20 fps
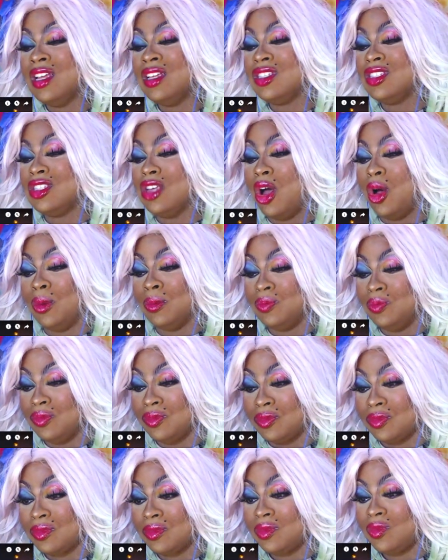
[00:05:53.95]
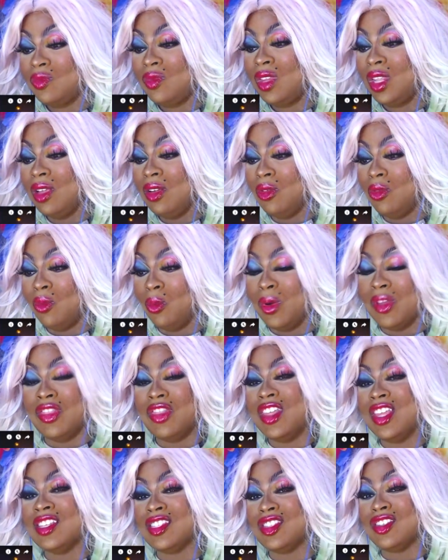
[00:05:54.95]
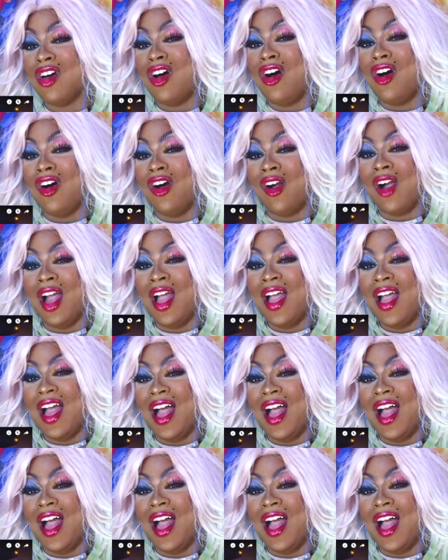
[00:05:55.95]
So with this song,